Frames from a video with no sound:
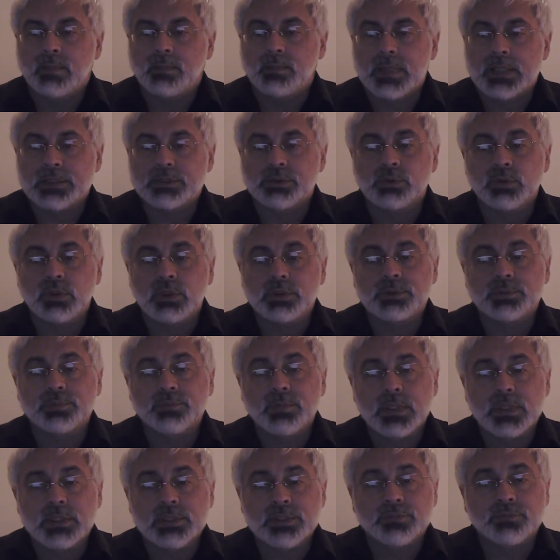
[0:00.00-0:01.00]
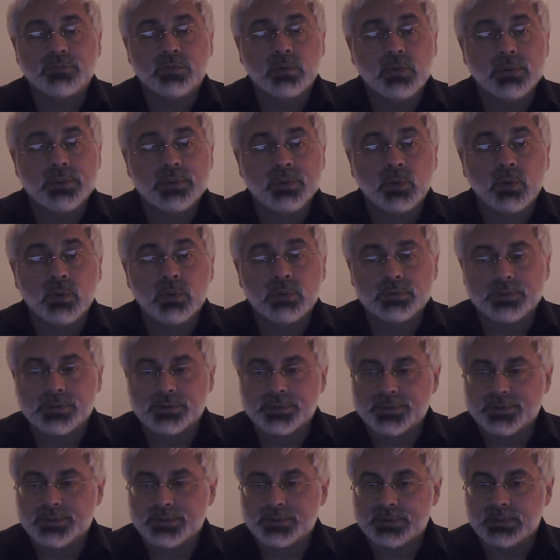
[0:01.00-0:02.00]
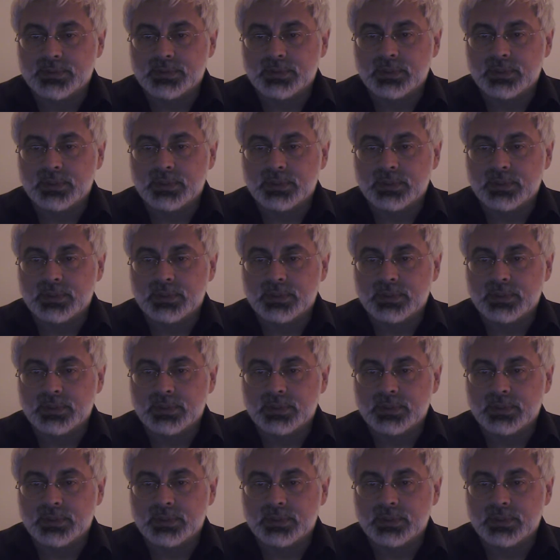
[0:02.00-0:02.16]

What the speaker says: but not much for the others,